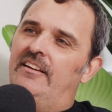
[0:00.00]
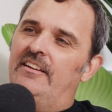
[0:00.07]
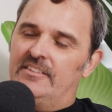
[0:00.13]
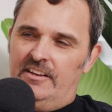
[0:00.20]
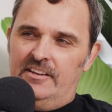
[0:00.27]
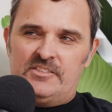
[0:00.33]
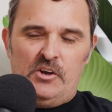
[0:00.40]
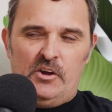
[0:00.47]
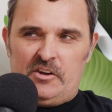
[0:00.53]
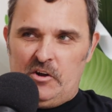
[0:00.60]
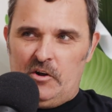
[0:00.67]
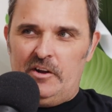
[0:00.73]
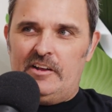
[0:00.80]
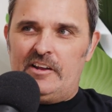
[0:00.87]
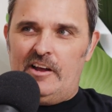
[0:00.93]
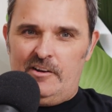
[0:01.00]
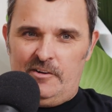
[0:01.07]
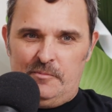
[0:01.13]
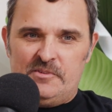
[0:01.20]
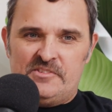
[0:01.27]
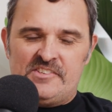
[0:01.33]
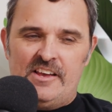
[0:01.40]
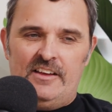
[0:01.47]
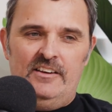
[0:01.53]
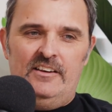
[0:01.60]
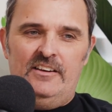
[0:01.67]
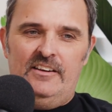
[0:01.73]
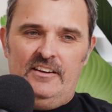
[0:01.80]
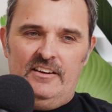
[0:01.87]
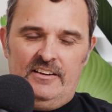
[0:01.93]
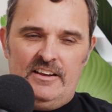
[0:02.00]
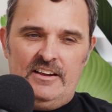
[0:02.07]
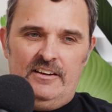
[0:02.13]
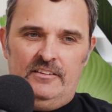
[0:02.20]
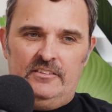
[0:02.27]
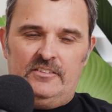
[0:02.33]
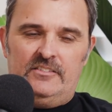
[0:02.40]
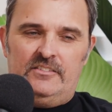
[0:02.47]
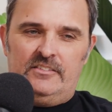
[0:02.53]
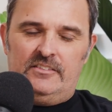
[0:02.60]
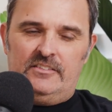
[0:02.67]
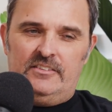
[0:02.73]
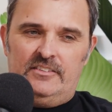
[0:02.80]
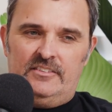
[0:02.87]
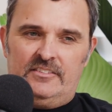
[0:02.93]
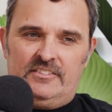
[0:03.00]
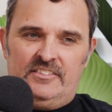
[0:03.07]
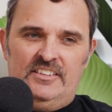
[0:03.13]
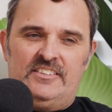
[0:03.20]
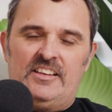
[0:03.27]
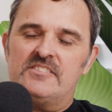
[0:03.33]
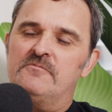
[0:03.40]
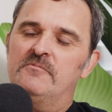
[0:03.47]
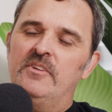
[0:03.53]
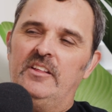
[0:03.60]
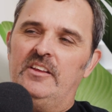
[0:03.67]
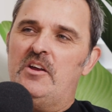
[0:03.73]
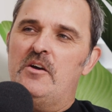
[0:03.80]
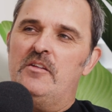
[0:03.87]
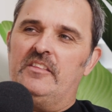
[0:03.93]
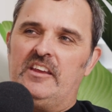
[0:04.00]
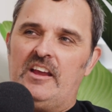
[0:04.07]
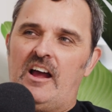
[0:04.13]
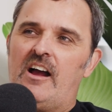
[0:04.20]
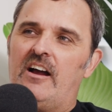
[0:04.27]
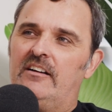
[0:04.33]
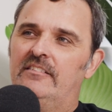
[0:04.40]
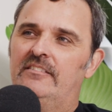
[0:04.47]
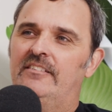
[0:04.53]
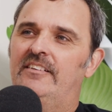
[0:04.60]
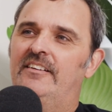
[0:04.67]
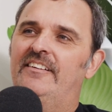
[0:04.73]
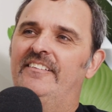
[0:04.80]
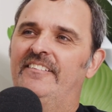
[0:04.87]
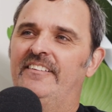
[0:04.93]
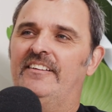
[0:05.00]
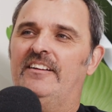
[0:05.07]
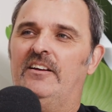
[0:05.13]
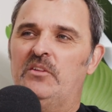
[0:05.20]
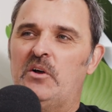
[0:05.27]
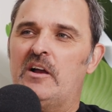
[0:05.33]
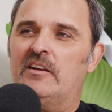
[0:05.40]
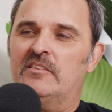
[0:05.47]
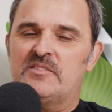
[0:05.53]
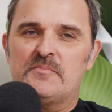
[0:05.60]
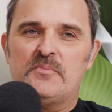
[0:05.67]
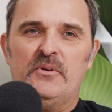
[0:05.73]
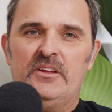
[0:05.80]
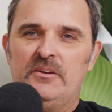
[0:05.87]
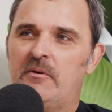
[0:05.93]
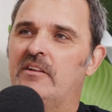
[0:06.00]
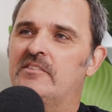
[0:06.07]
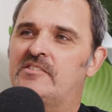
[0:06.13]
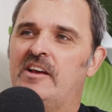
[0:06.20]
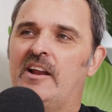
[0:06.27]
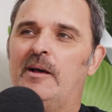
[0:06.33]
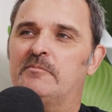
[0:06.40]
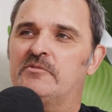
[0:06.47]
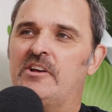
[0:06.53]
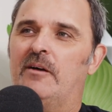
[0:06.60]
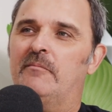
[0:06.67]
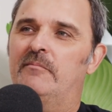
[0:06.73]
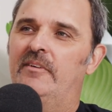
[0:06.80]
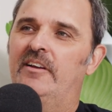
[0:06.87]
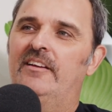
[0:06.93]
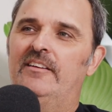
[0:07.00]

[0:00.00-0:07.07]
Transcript: It's iconic, 100%. And it doesn't really hurt the car. It's a pretty well set up jump.